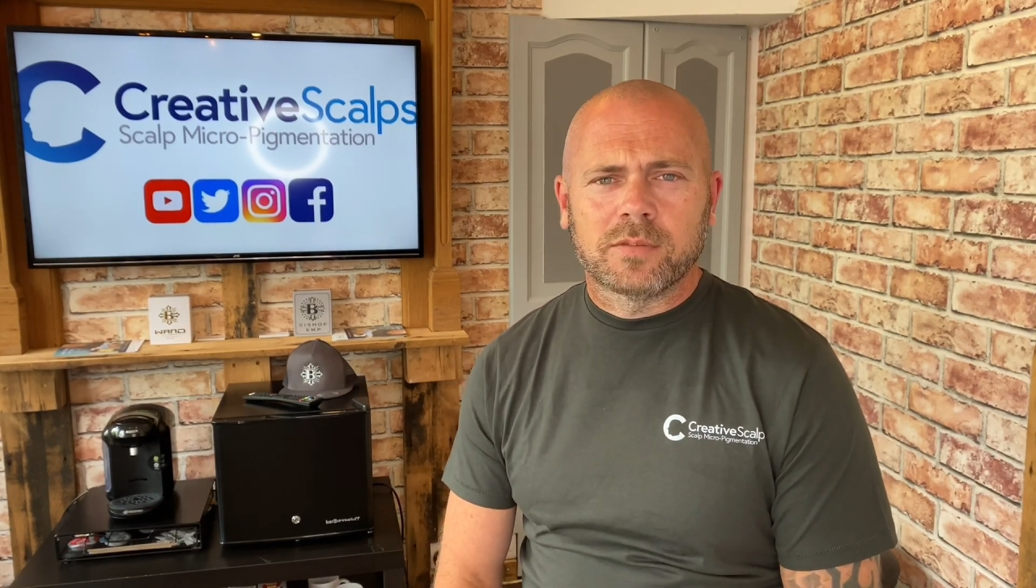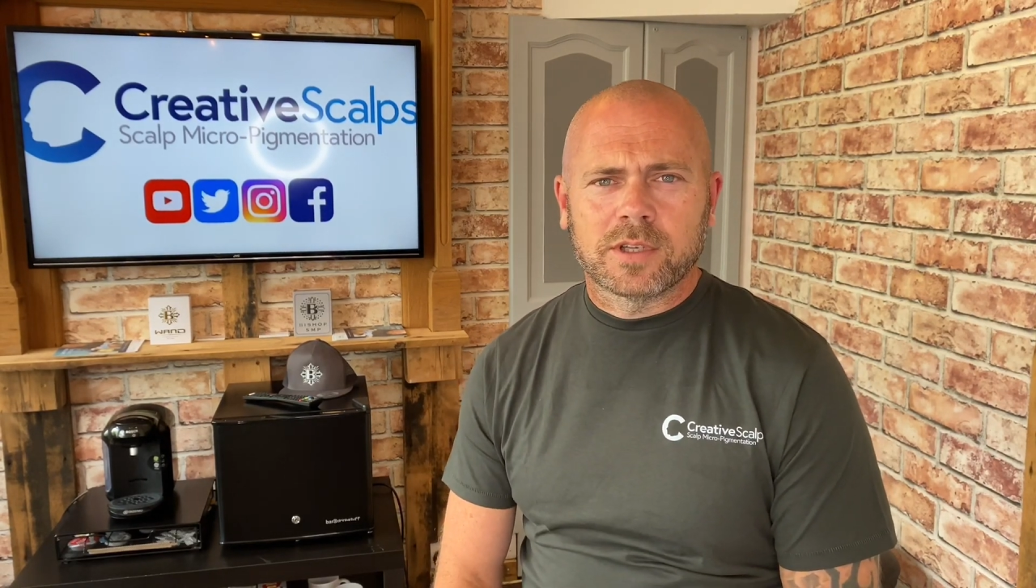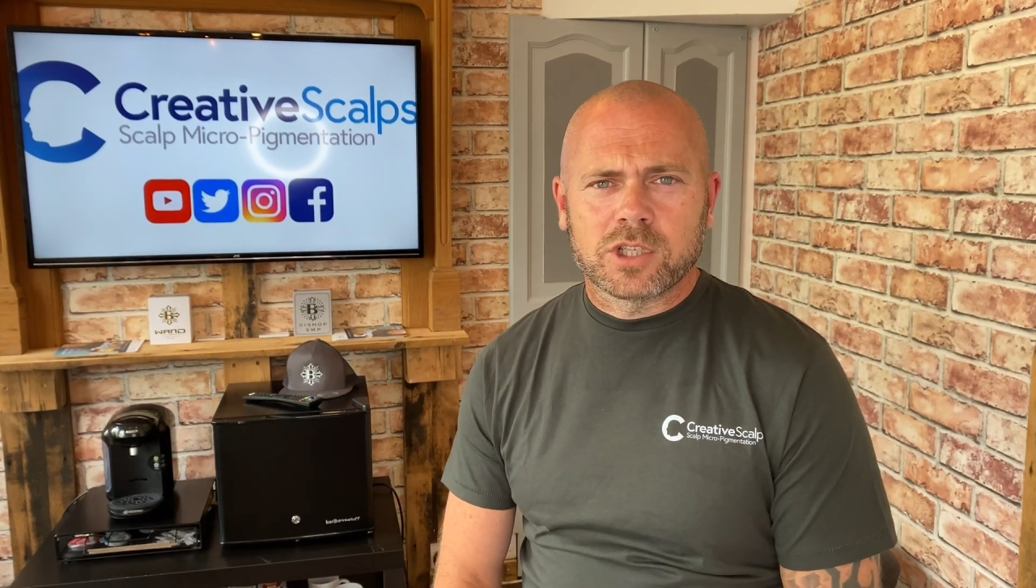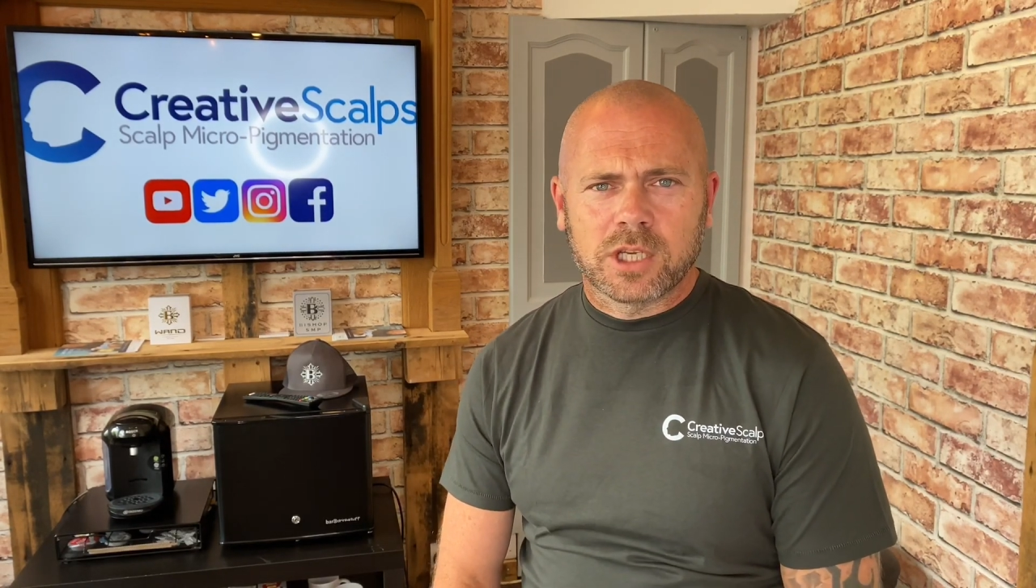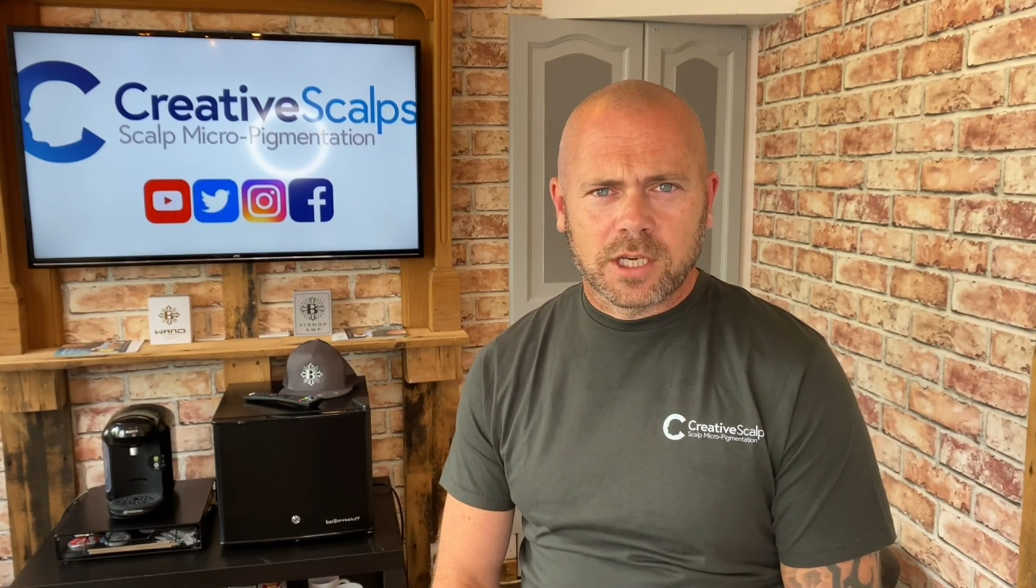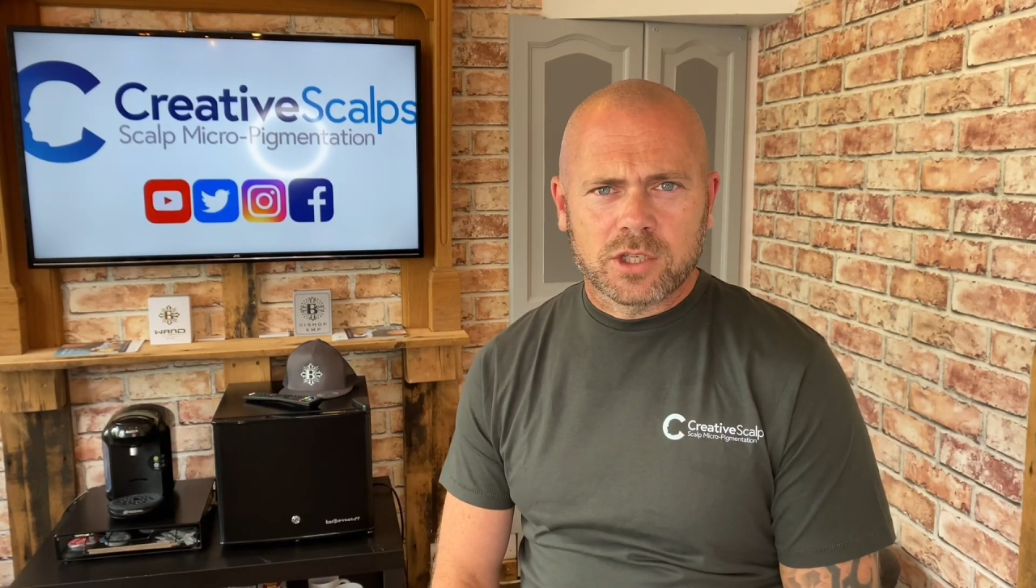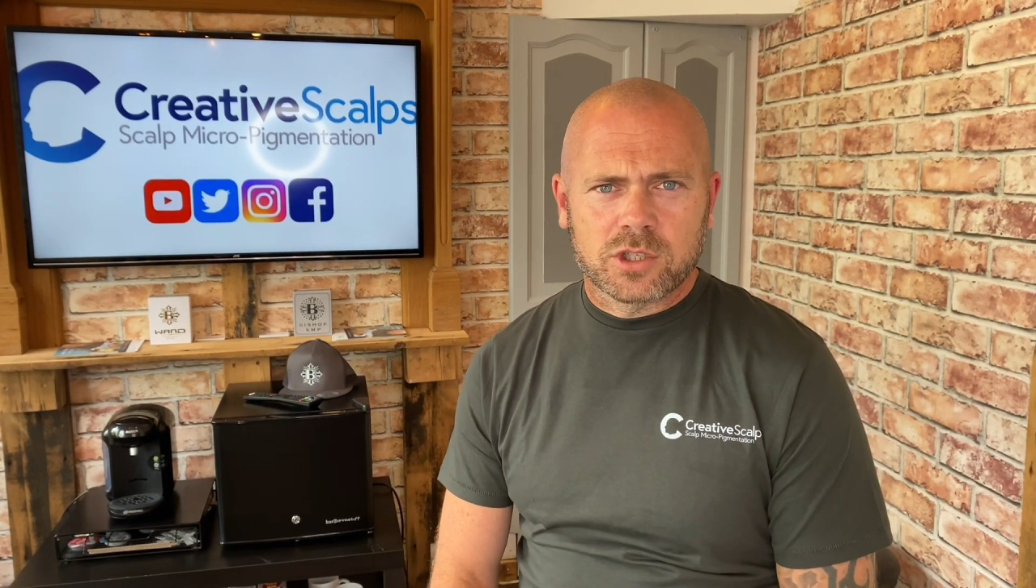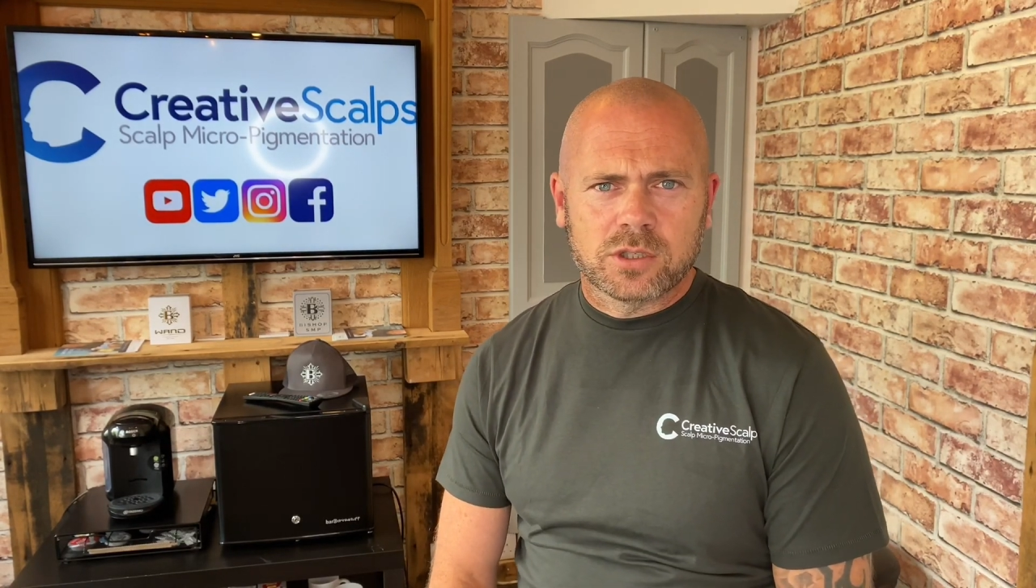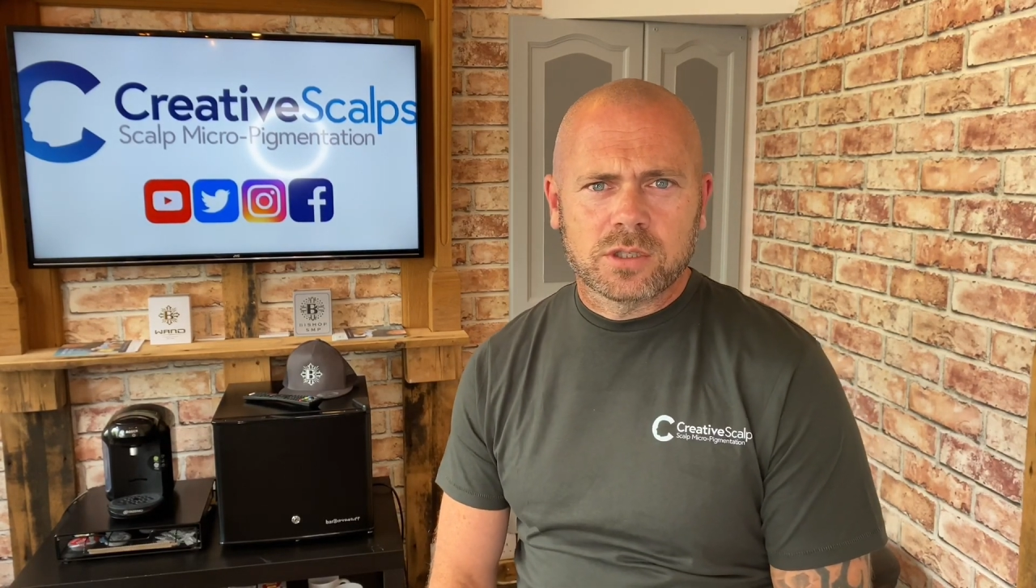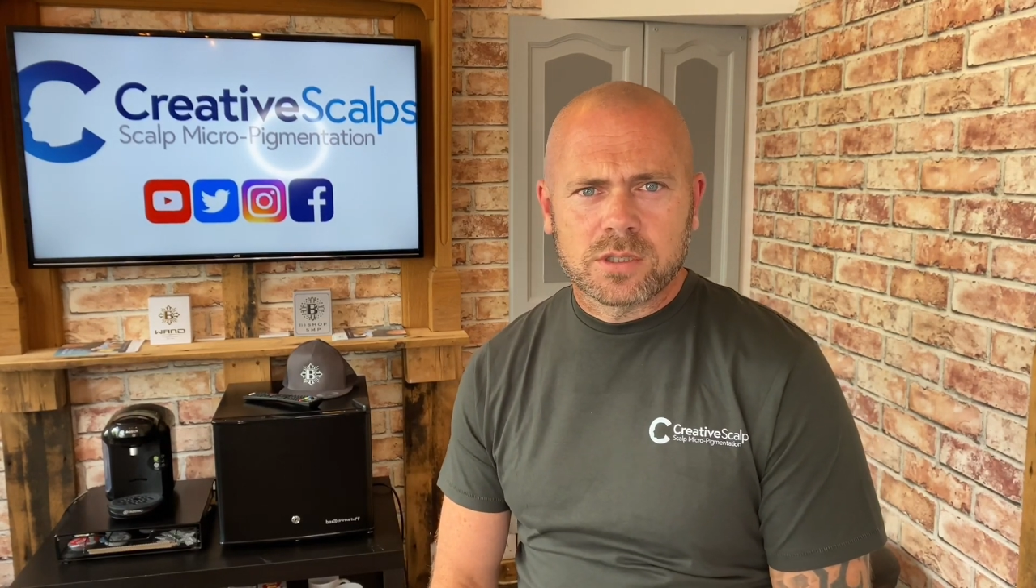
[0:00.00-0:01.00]

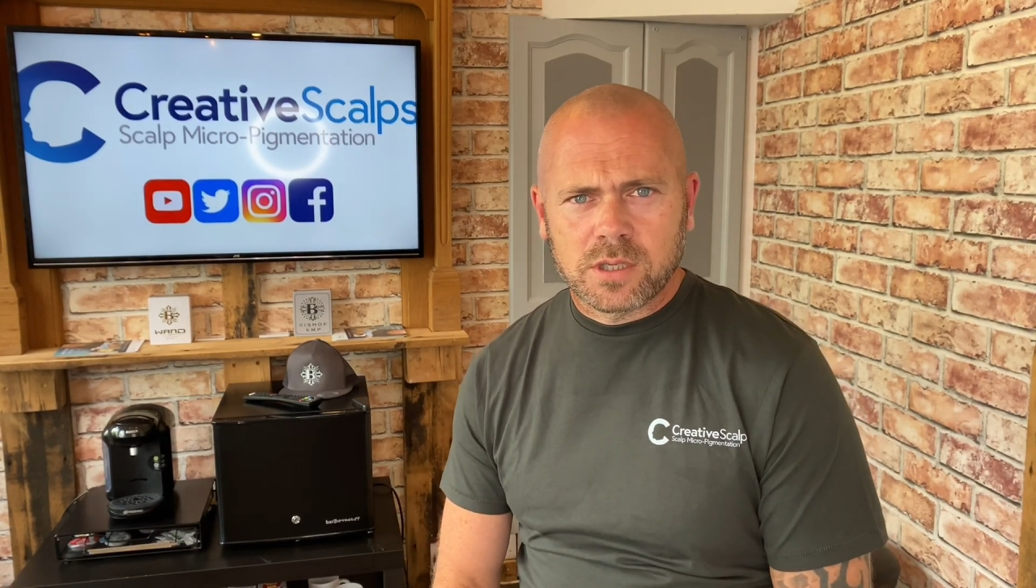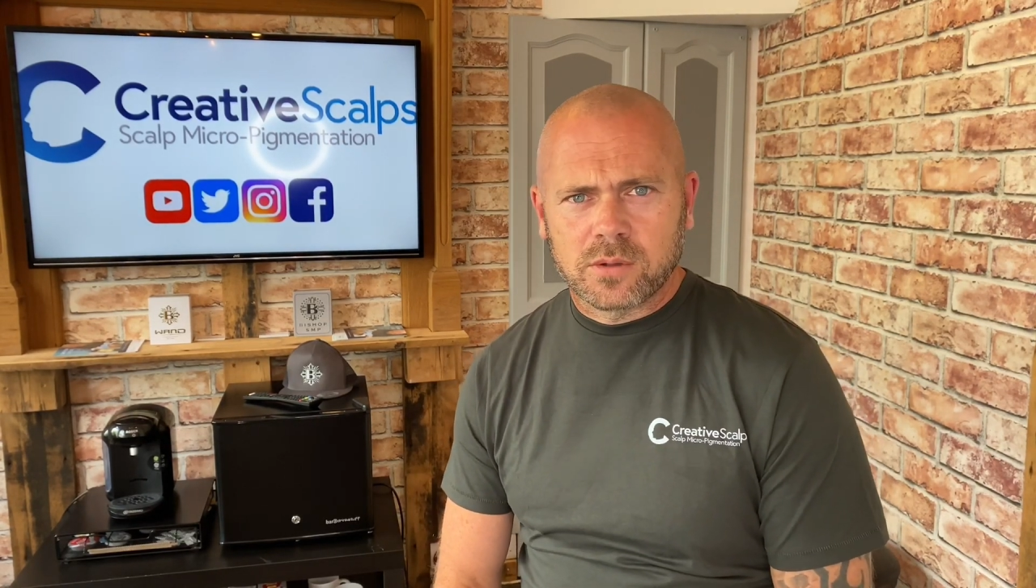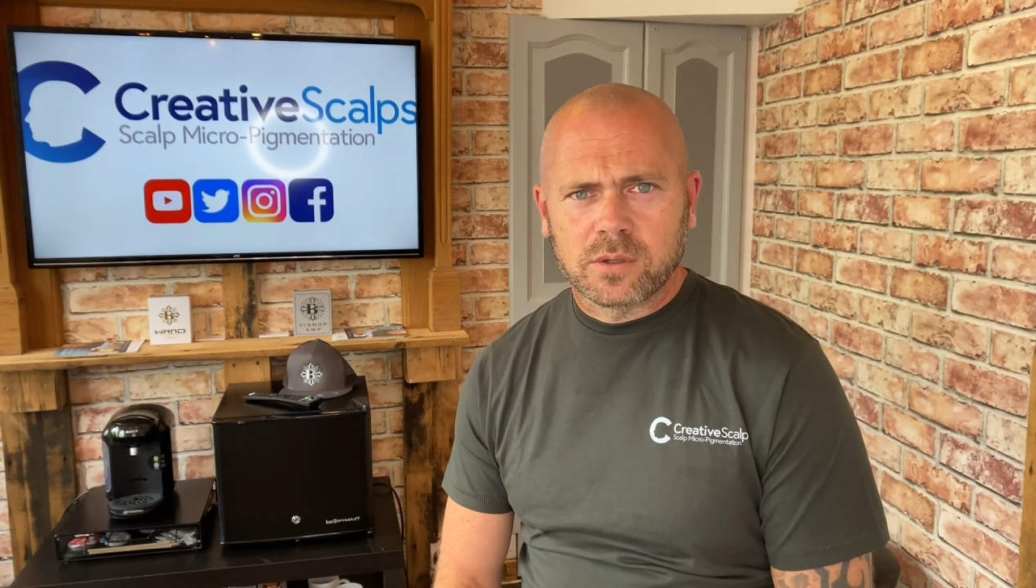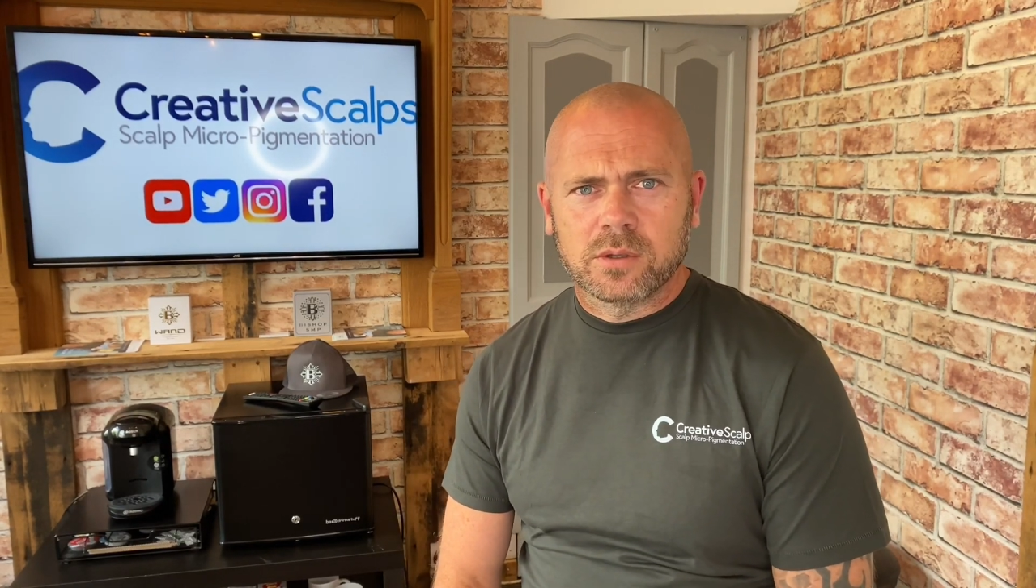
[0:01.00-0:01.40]
education so that